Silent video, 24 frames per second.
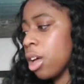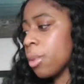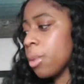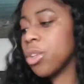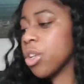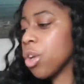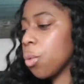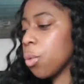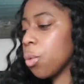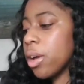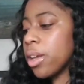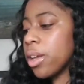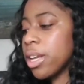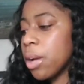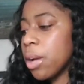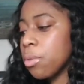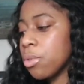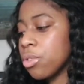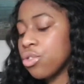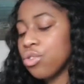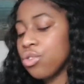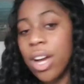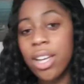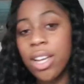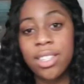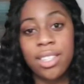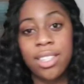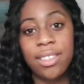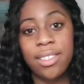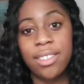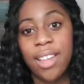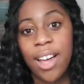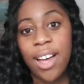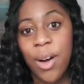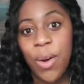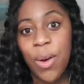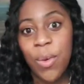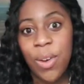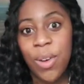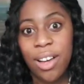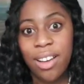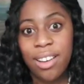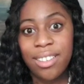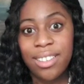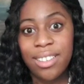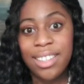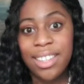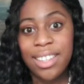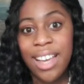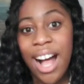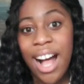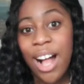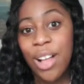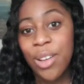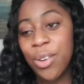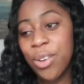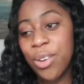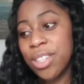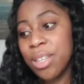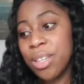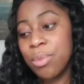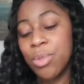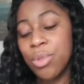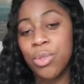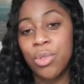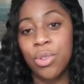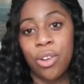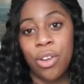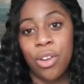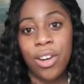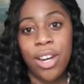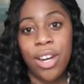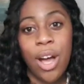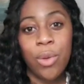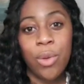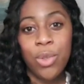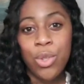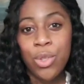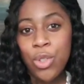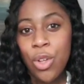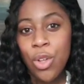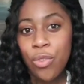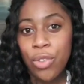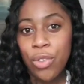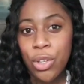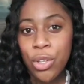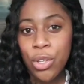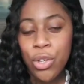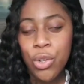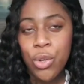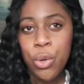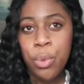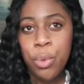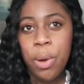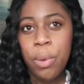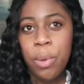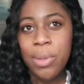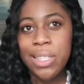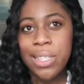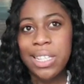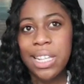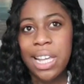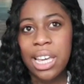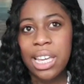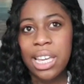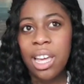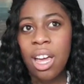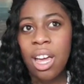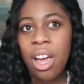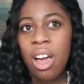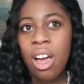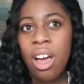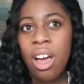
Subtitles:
When I was writing down the algorithms to learn how to solve the cube, I was like,